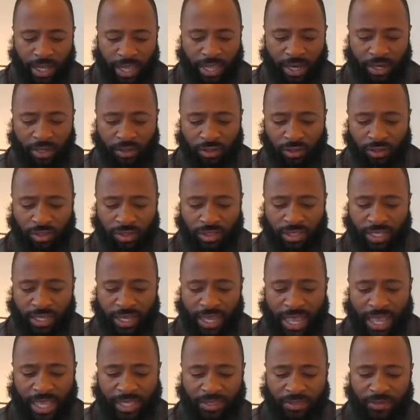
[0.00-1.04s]
And it looks like
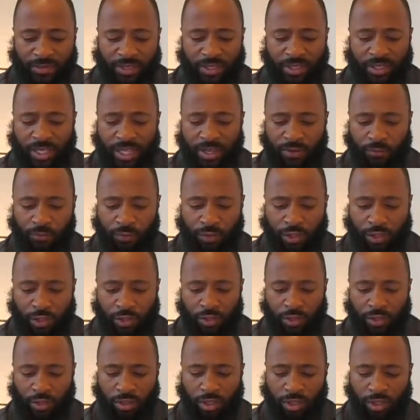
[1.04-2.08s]
as of today,
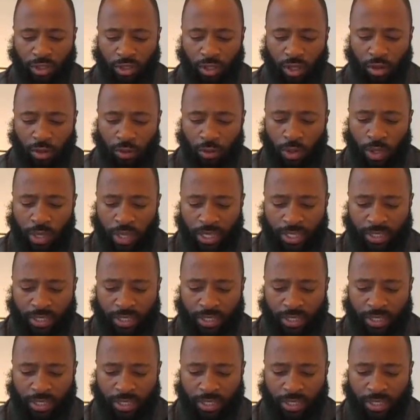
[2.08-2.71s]
Richard Lagow